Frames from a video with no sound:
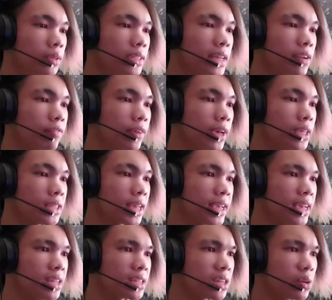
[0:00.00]
Is that a face?
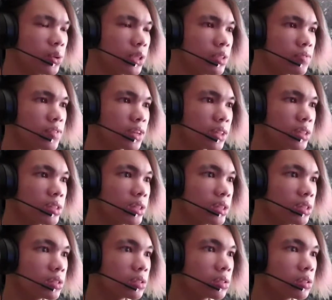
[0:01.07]
I can't tell what the fuck this
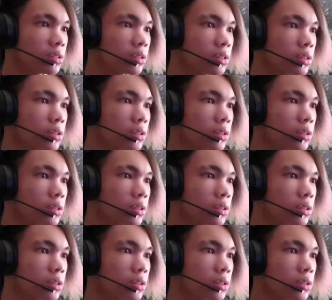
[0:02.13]
is.